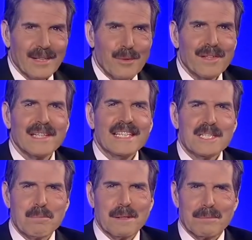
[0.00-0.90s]
they do the
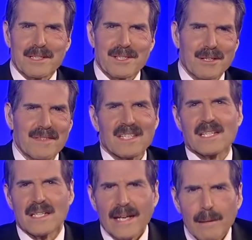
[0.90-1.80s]
least public service.
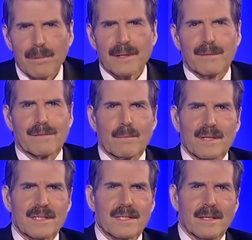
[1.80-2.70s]
They take money
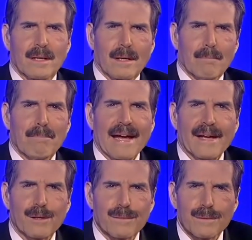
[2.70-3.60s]
from us and
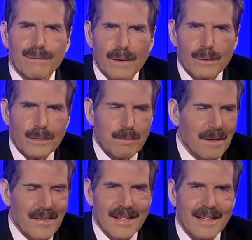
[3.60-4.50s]
pander for votes
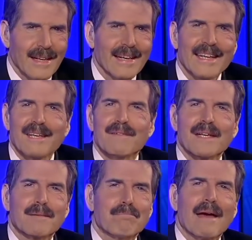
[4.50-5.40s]
by then
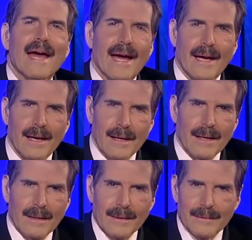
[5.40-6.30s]
giving it back.
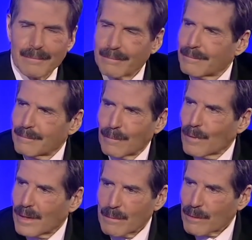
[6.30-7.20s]

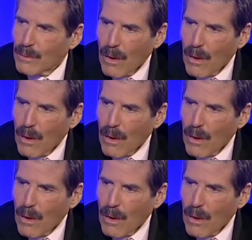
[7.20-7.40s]
Juan, am I